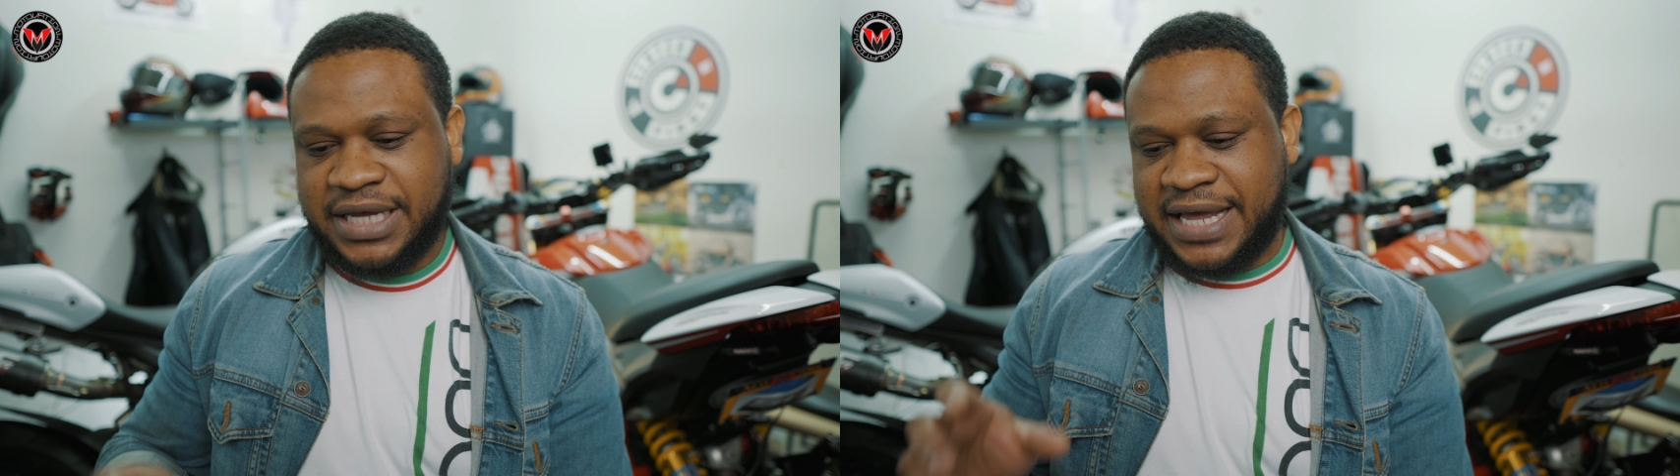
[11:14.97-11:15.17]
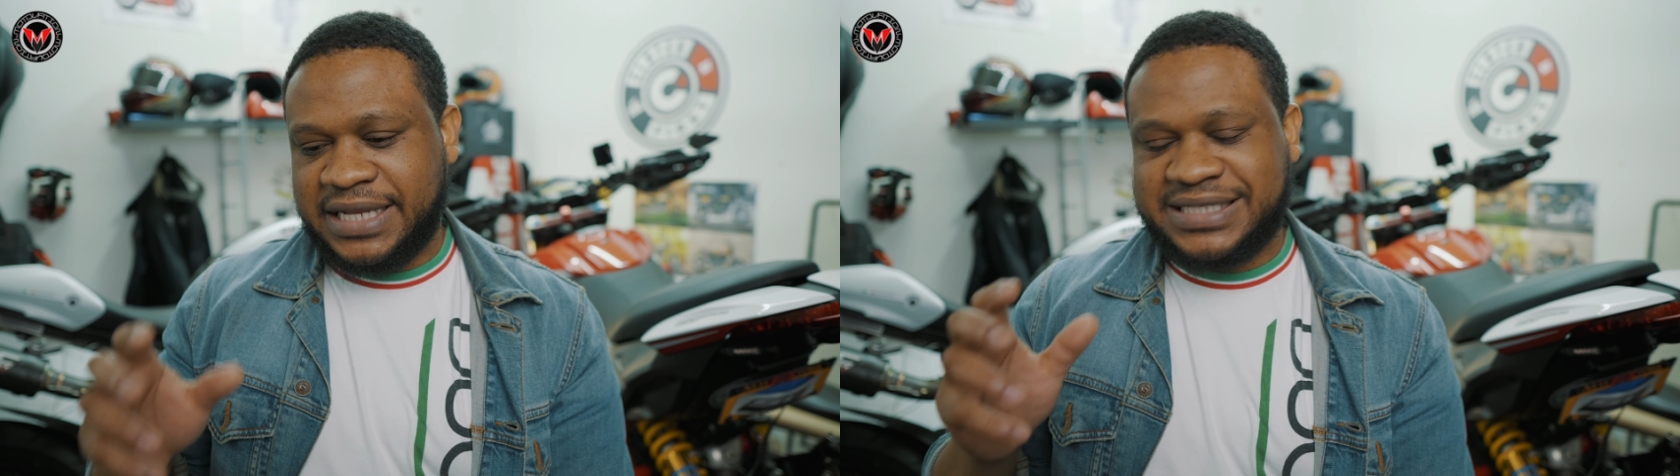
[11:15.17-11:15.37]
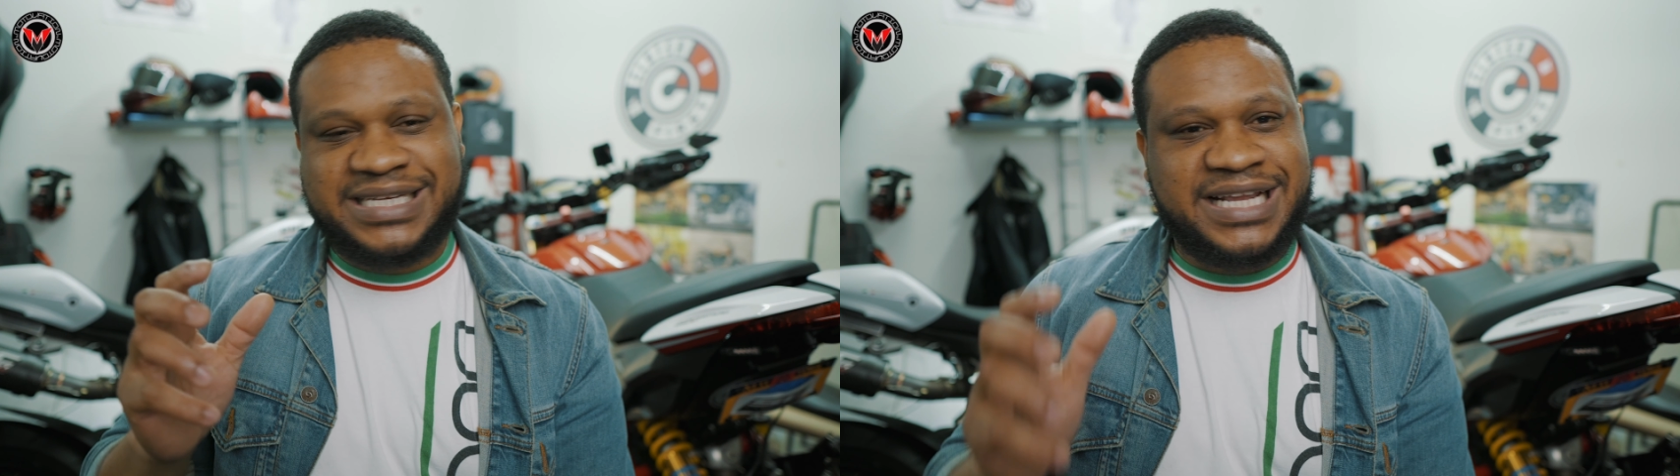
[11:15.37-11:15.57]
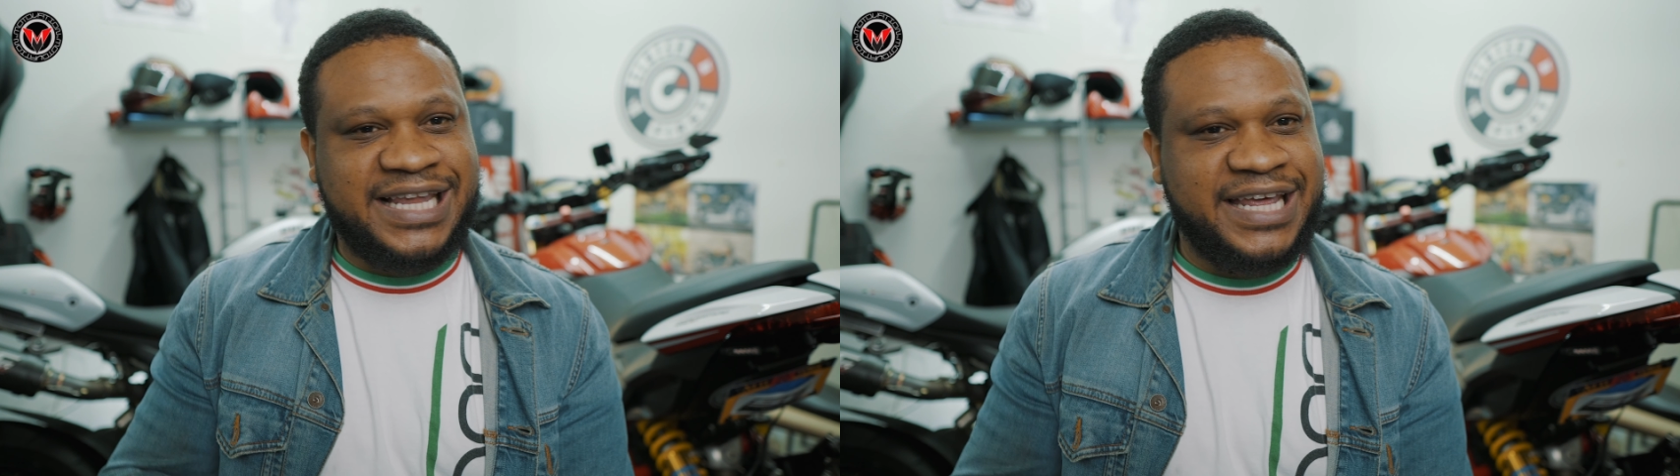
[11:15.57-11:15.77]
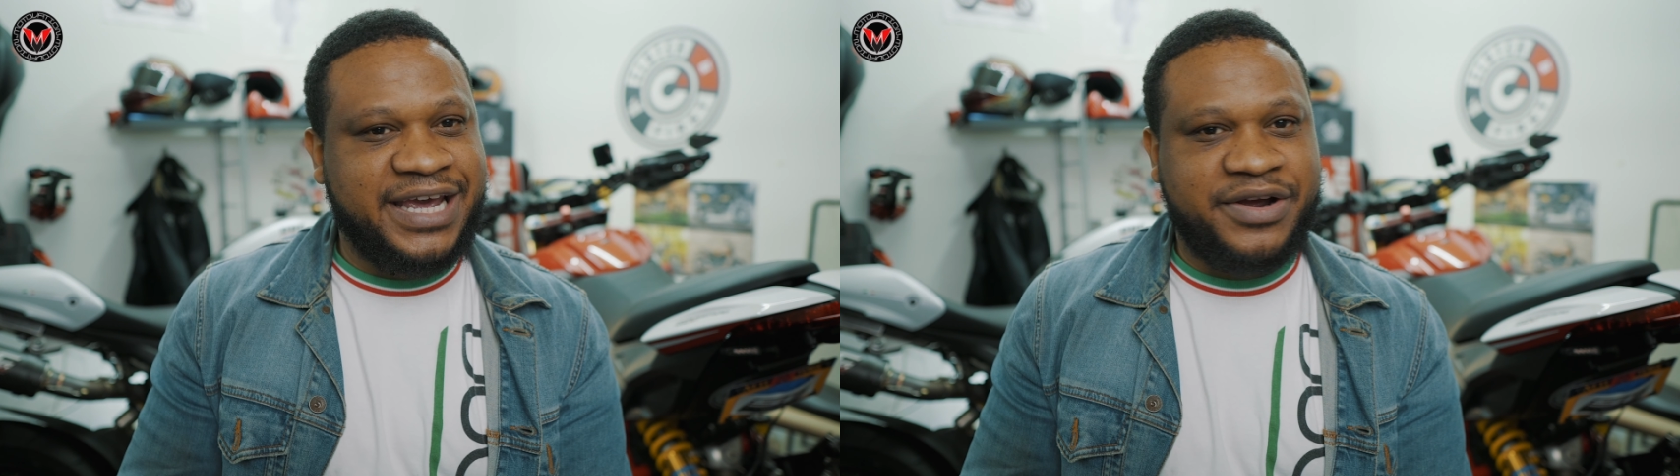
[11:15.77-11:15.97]
And it's
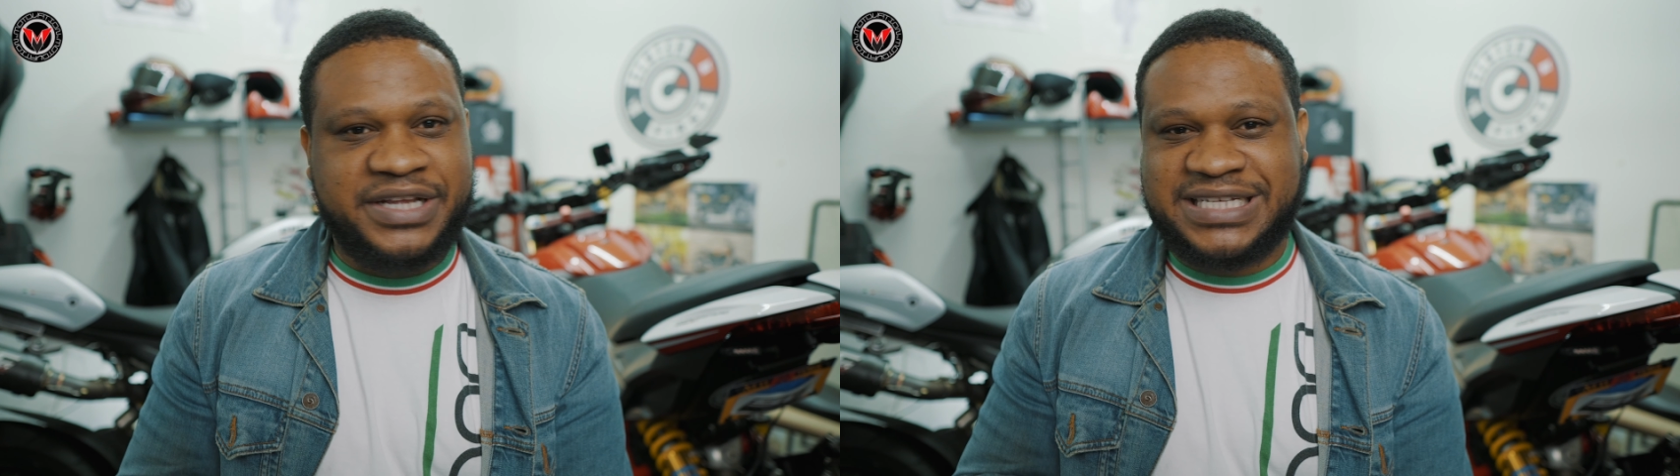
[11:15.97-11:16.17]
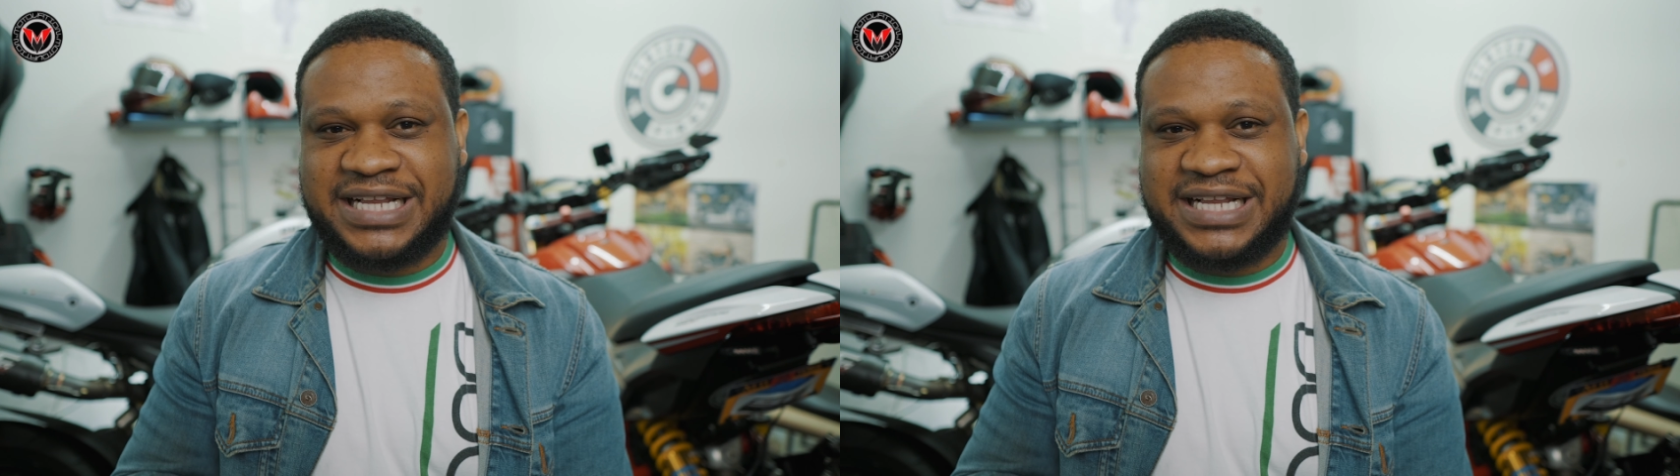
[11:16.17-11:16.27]
clear, it's